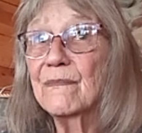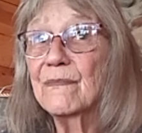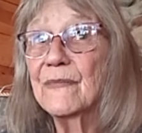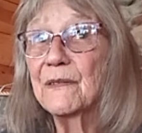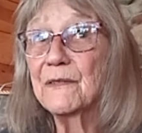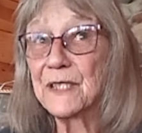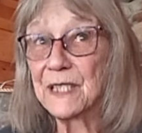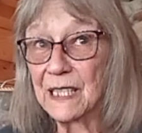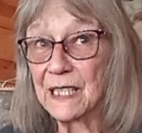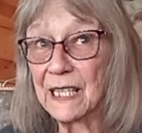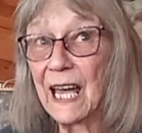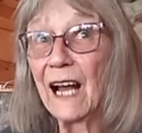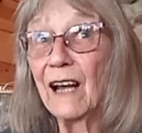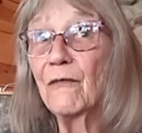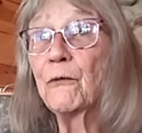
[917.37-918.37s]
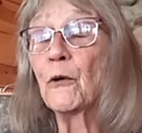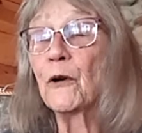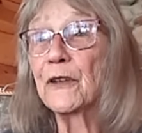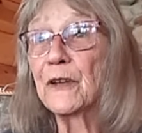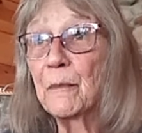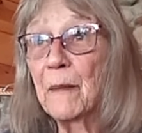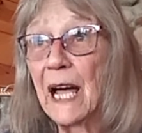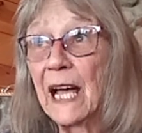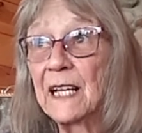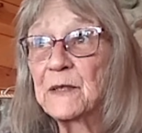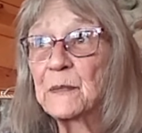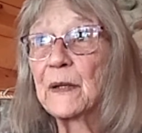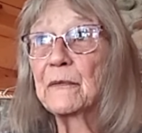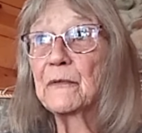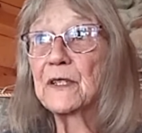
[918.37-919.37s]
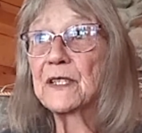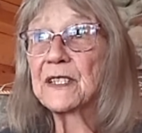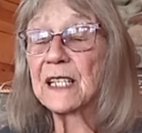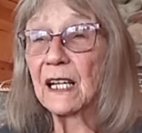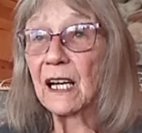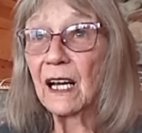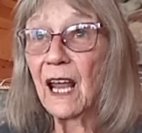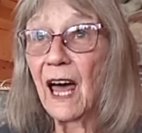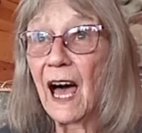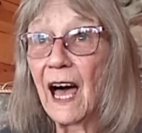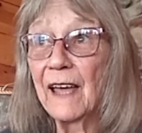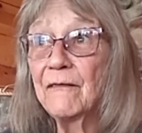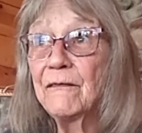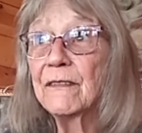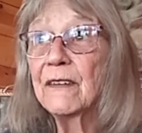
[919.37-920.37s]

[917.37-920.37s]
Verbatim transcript: it was in California. My husband was still alive.